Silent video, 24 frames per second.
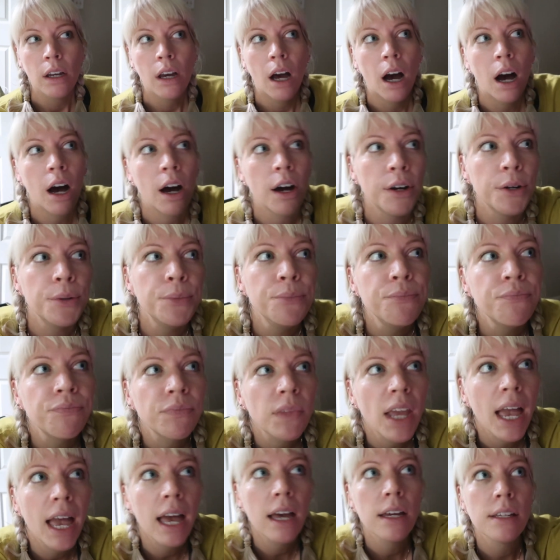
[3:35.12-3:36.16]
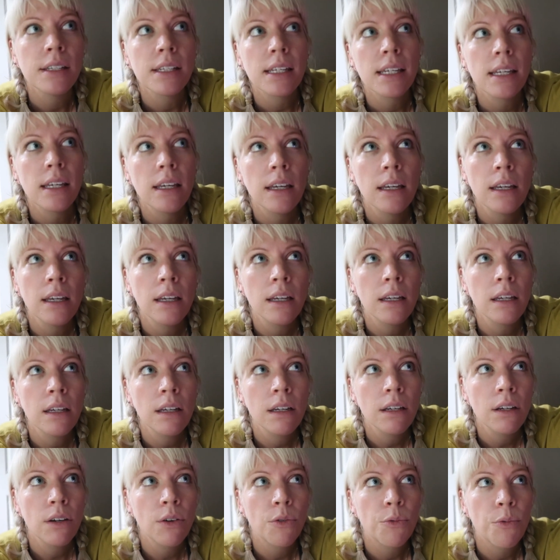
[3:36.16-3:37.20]
and
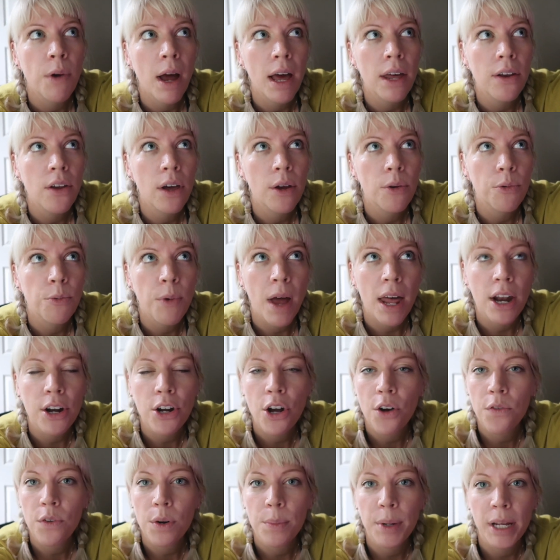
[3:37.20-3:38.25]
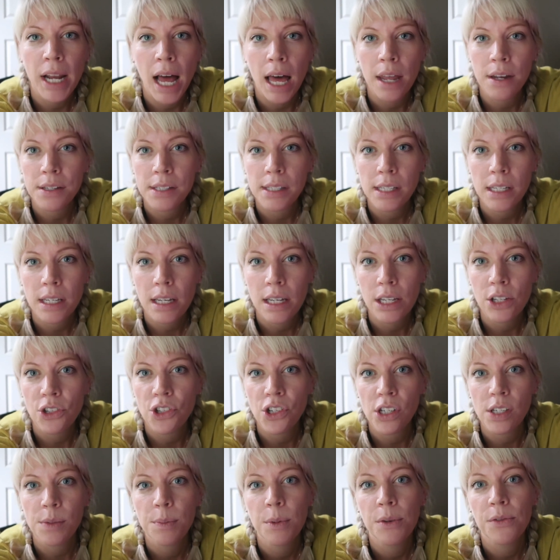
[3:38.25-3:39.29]
he read it over, but honestly, he
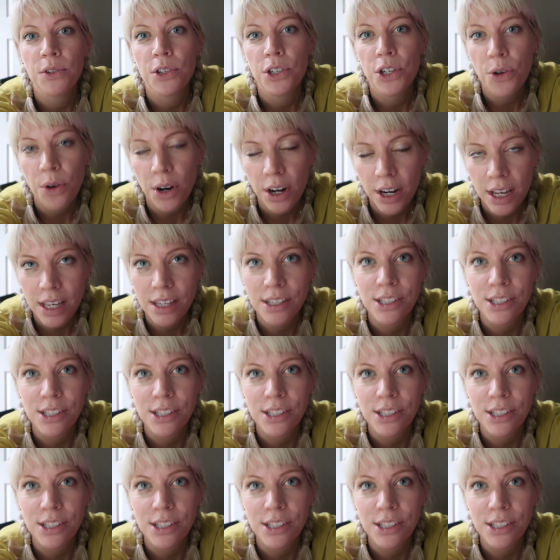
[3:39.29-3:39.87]
just moved to New York.